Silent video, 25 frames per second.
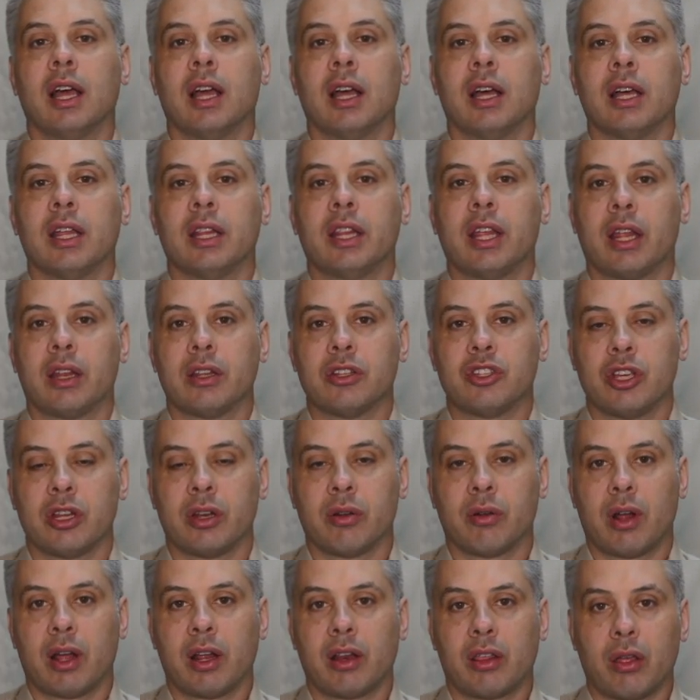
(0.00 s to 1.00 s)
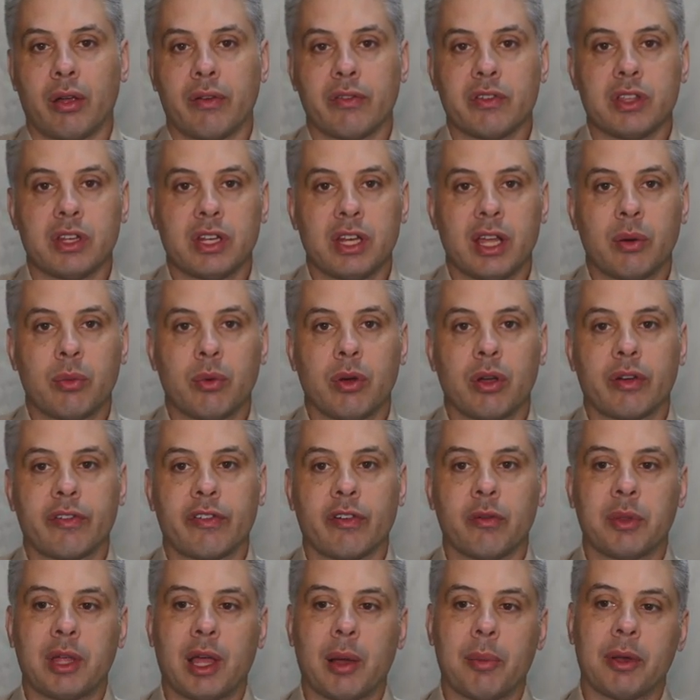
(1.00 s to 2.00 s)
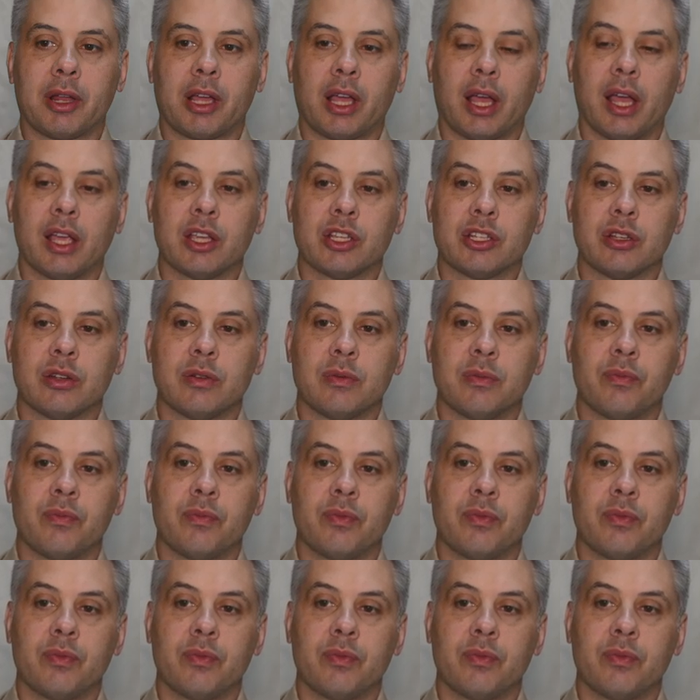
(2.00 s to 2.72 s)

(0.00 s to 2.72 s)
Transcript: that generates over the network from the application.